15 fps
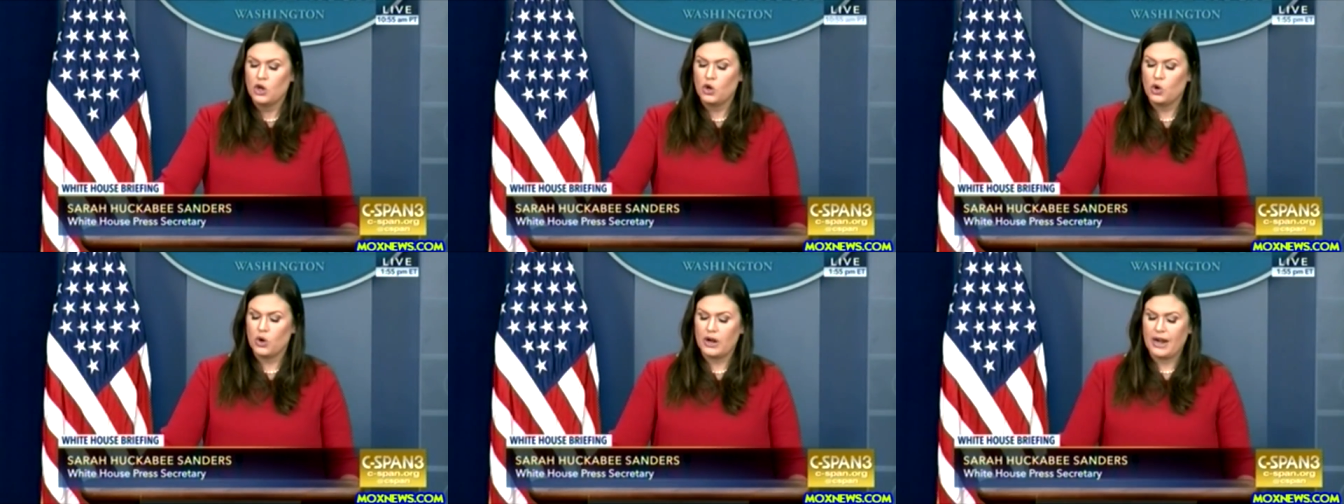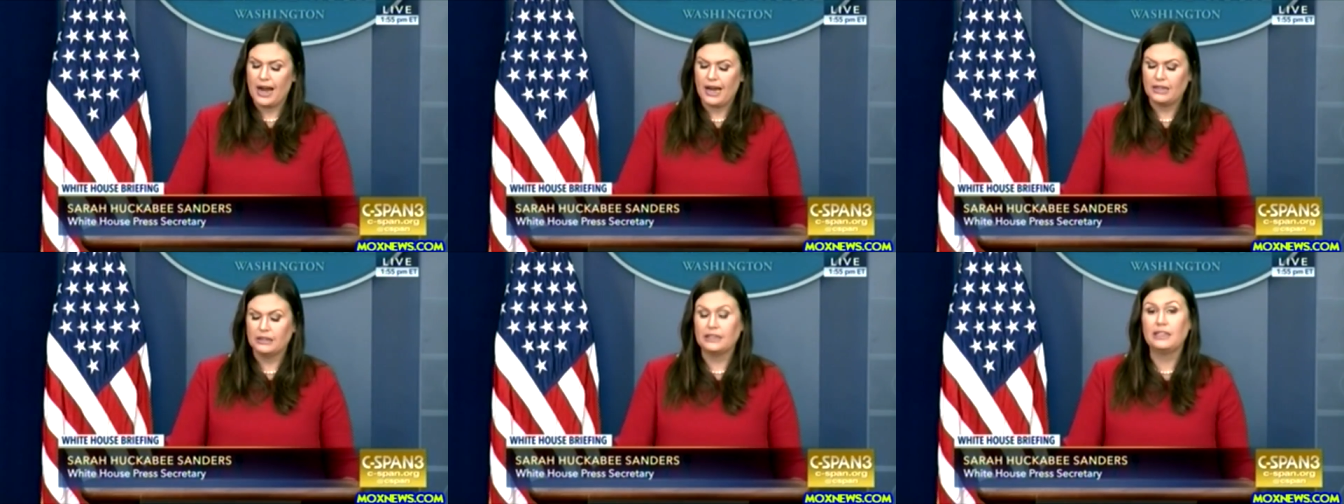who are
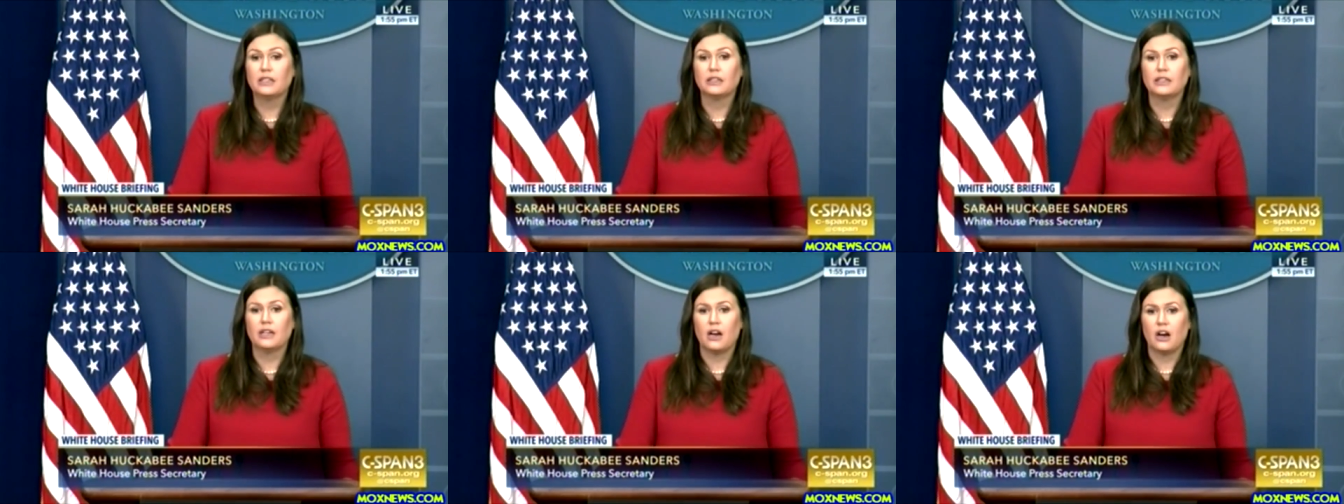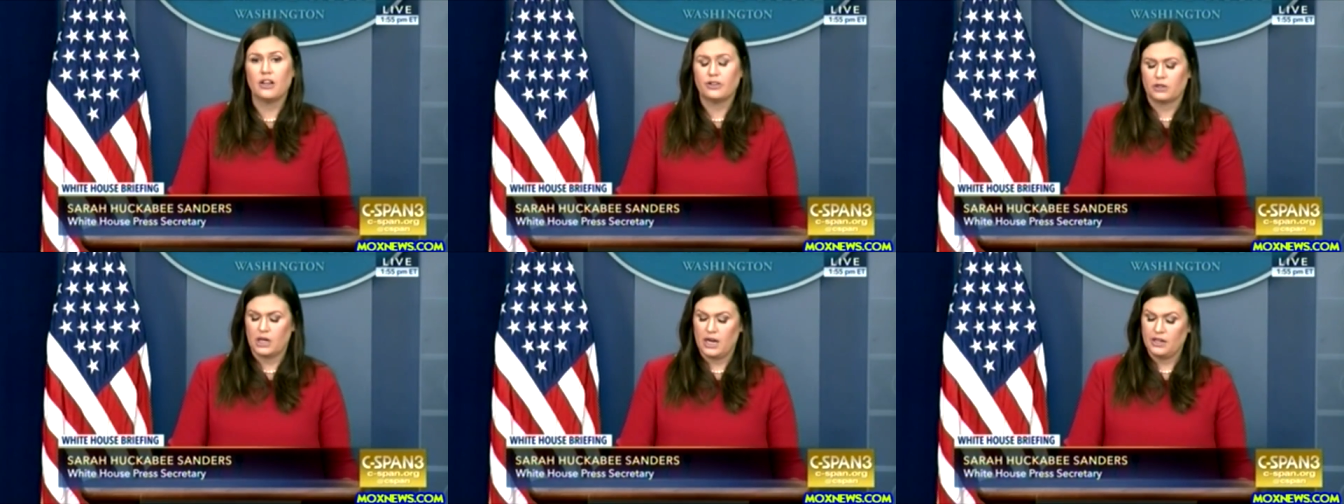not legally
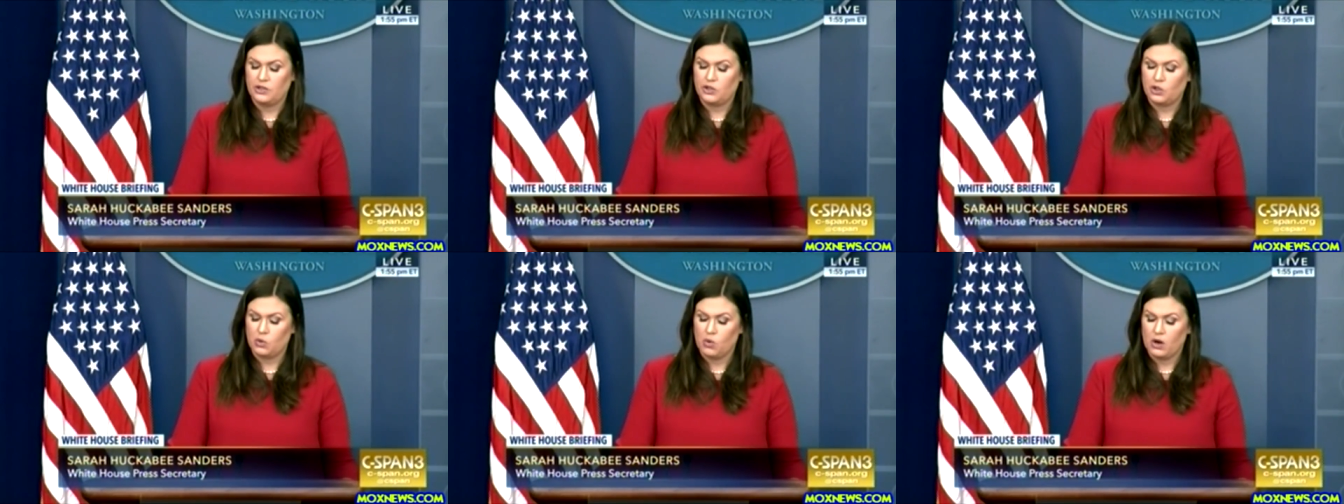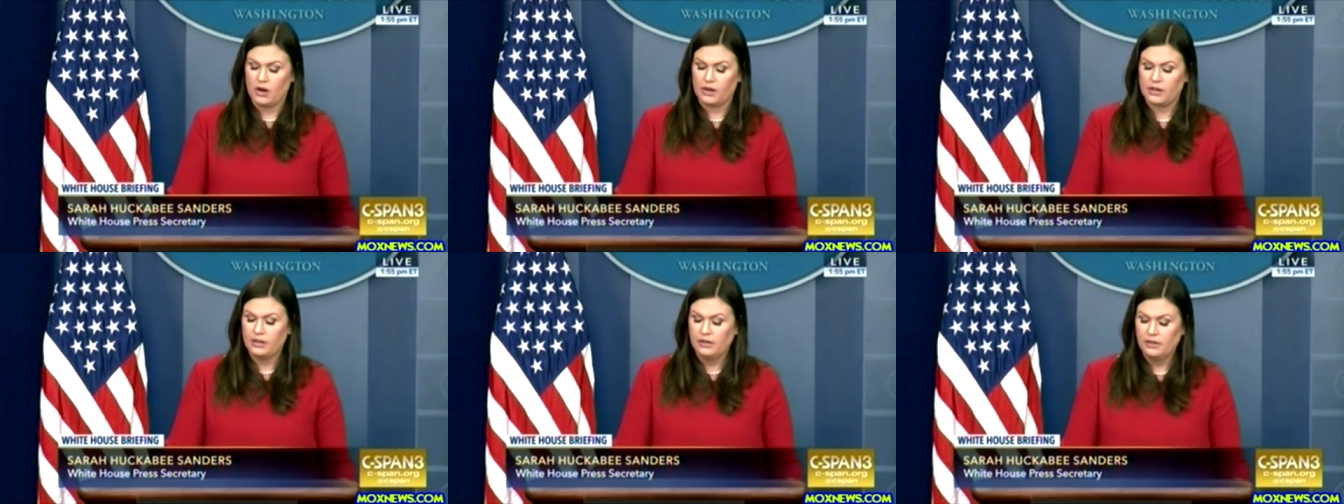authorized to
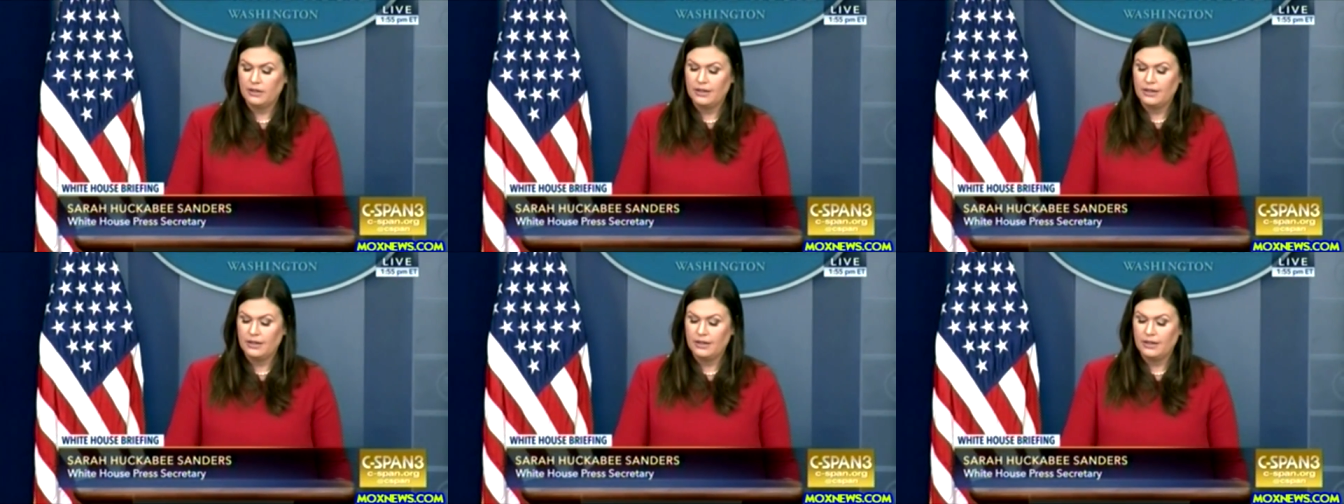work.